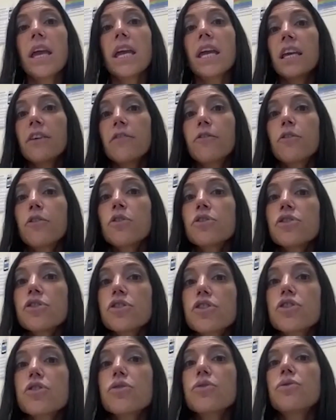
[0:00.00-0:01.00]
If you
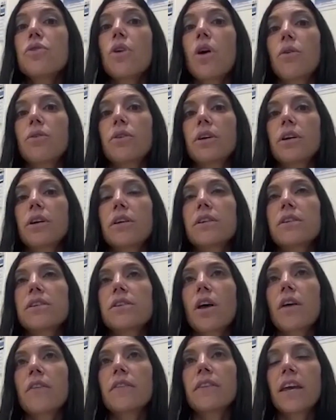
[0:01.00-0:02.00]
do notice,
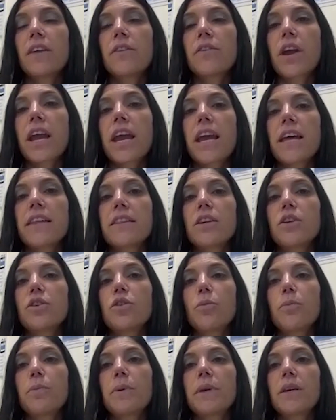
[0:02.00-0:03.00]
on the other hand, that
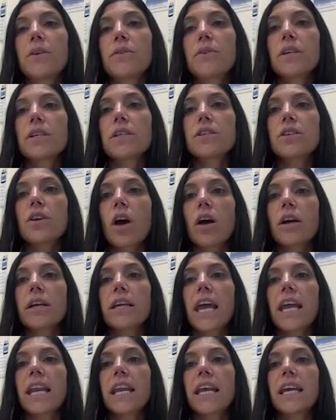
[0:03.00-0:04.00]
your periods are
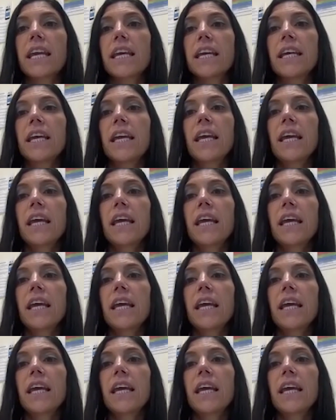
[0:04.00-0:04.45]
getting